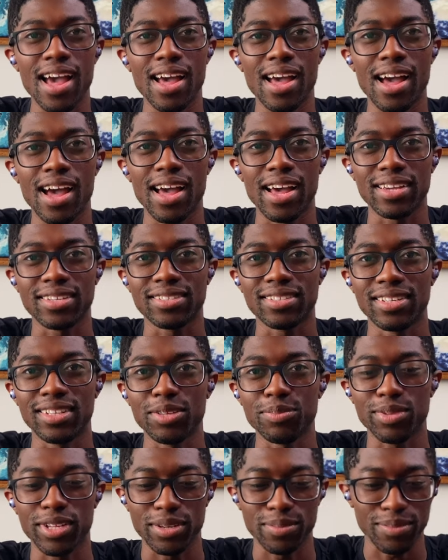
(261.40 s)
I accidentally
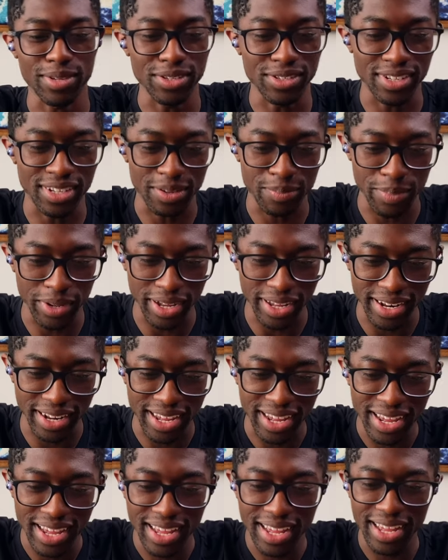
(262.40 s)
played music, but
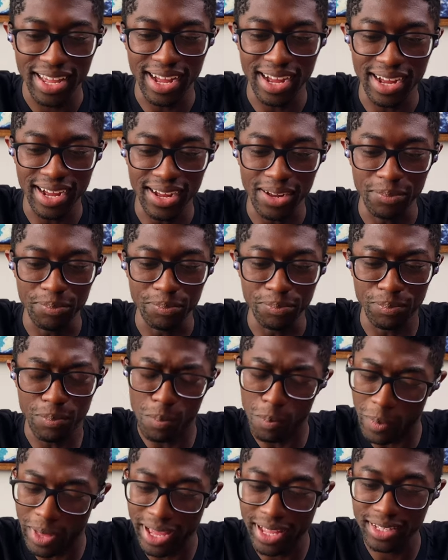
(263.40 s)

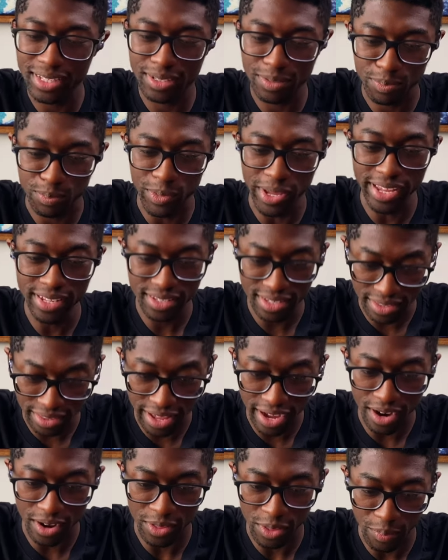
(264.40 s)
it's
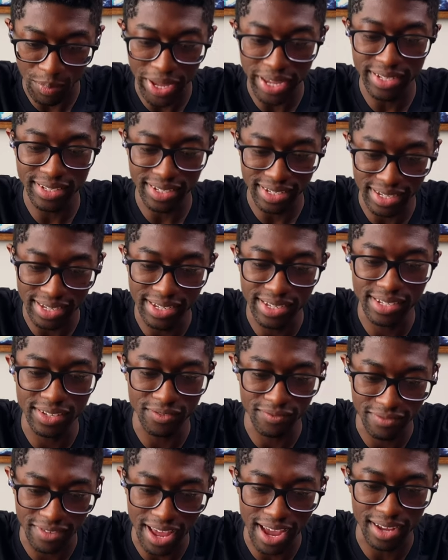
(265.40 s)
there. The bass is in
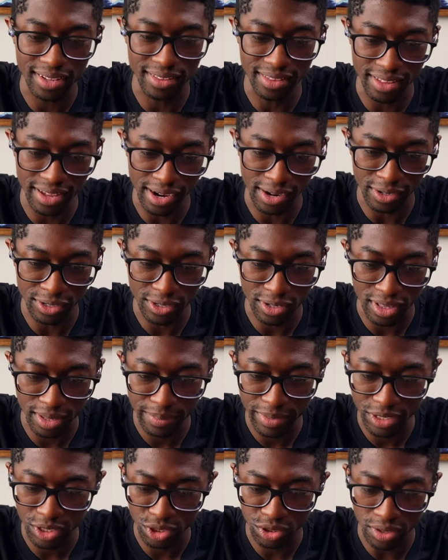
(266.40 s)
fact there. So let
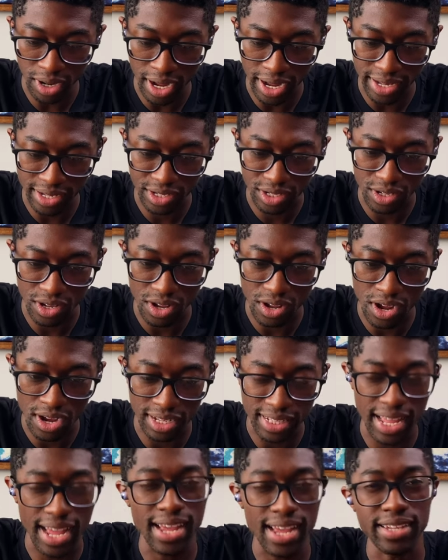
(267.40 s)
me try a song
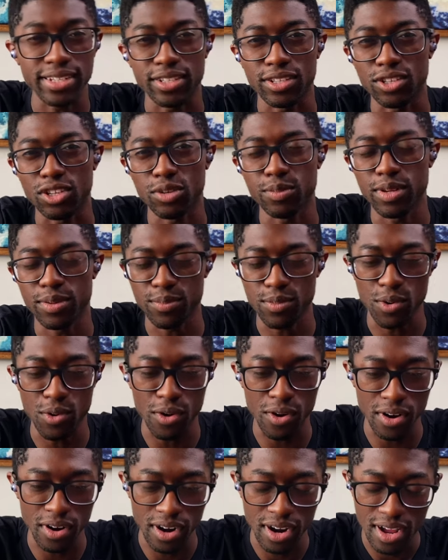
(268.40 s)
that has a little bit
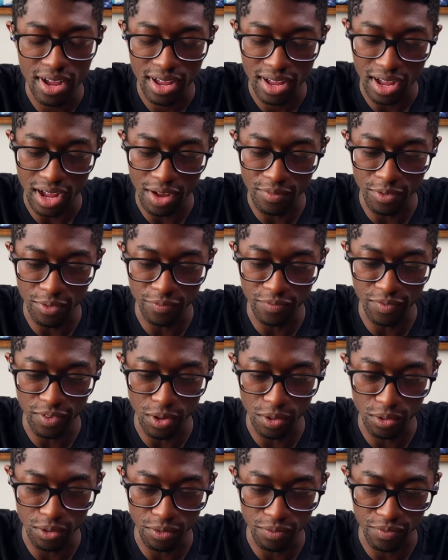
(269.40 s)
more of a
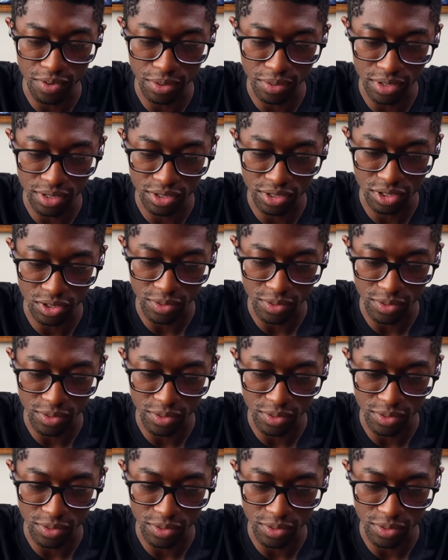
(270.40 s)
vocal focus to